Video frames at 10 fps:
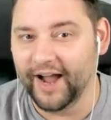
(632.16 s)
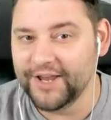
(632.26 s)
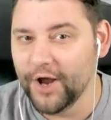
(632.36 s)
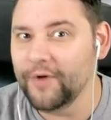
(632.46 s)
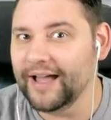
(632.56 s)
I
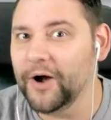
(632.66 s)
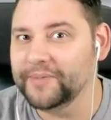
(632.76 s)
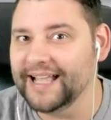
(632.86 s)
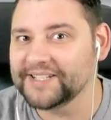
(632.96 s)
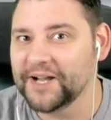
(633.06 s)
know that
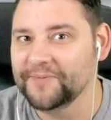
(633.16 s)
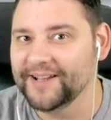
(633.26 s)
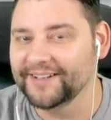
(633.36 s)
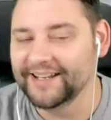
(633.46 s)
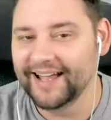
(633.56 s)
update's
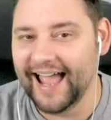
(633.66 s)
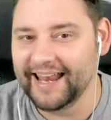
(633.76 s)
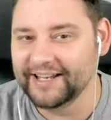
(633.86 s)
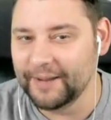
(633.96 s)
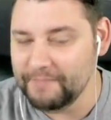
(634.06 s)
coming. And
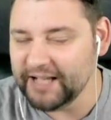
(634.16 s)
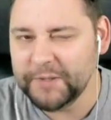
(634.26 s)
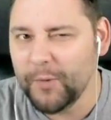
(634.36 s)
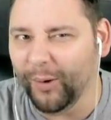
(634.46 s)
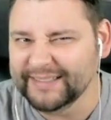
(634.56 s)
it
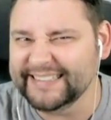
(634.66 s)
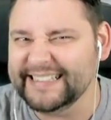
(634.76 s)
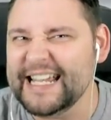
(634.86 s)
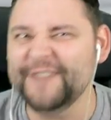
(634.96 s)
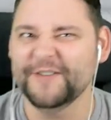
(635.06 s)
makes me want
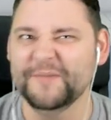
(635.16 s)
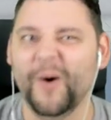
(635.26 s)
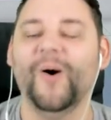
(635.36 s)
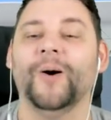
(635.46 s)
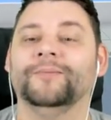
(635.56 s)
it even
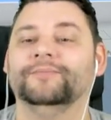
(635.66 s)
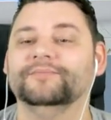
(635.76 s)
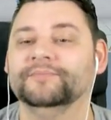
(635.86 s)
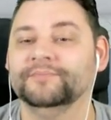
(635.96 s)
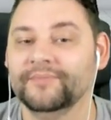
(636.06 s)
more.
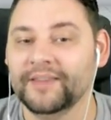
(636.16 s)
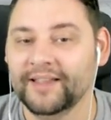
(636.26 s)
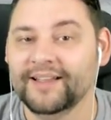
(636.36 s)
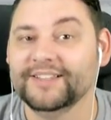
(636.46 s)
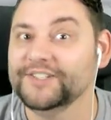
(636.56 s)

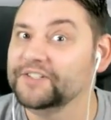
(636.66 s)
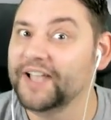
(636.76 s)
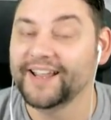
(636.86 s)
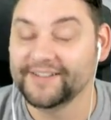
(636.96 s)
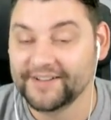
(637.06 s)
Just
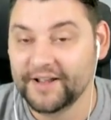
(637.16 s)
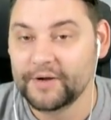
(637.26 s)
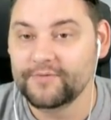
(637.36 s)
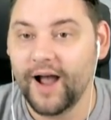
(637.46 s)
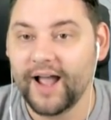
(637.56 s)
saying.
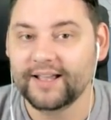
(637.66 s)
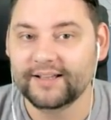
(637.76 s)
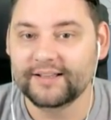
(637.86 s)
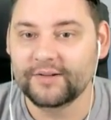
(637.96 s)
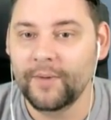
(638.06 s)
Right,
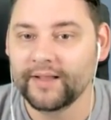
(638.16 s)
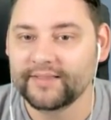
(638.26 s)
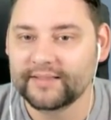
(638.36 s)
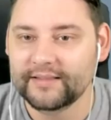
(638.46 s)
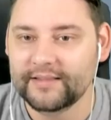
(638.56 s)
come
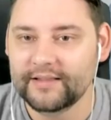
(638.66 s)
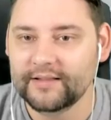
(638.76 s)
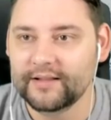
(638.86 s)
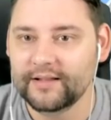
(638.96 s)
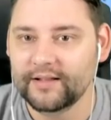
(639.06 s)
on.
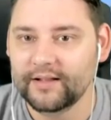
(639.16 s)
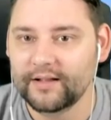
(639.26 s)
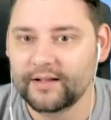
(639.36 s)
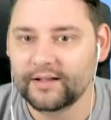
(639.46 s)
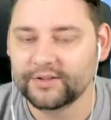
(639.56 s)

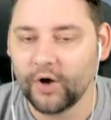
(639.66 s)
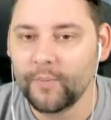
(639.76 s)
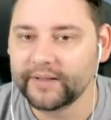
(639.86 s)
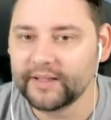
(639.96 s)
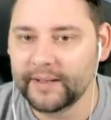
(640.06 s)

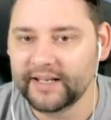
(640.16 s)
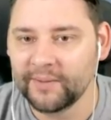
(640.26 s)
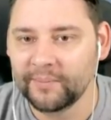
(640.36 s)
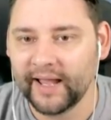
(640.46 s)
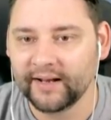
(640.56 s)
Don't be the
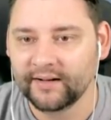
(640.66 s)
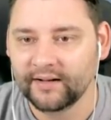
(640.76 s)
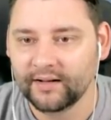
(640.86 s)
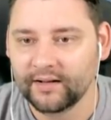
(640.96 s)
medium plane.